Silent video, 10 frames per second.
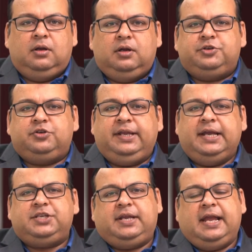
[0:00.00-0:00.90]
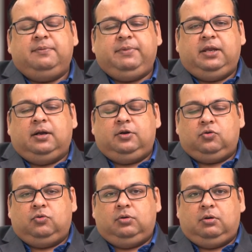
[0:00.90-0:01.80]
Shrinkage can be
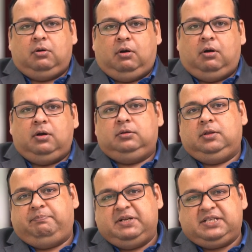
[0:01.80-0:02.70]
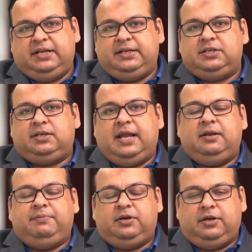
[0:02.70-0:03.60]
controlled or the percentage
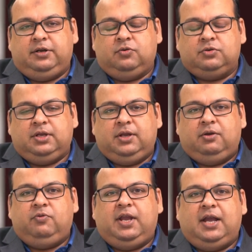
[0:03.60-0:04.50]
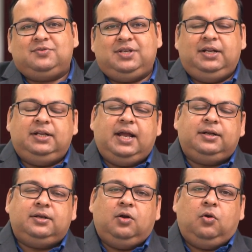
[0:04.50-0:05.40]
can be reduced. We have seen
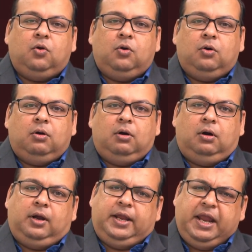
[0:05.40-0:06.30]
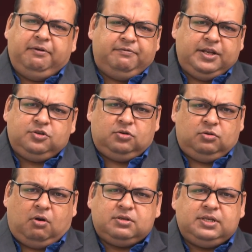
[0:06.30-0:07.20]
that average
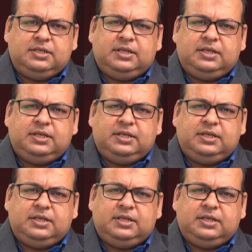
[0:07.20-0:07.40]
loss is